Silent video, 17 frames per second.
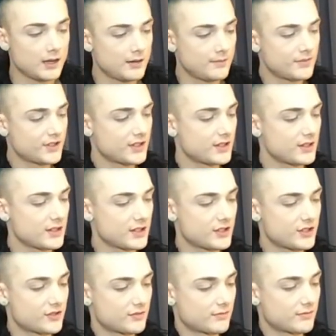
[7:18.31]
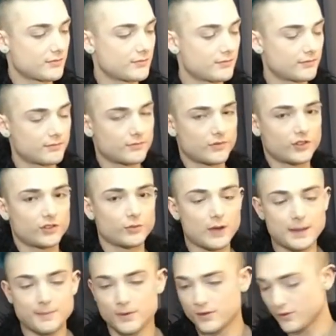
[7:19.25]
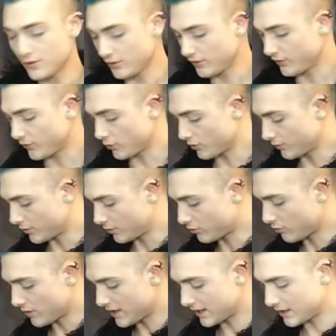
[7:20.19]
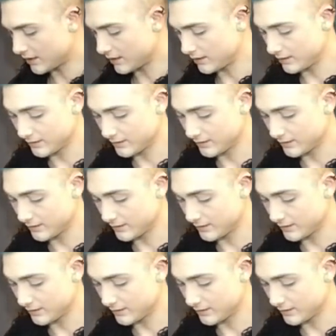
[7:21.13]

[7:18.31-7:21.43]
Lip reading: I'm just gonna swipe on those four real quick.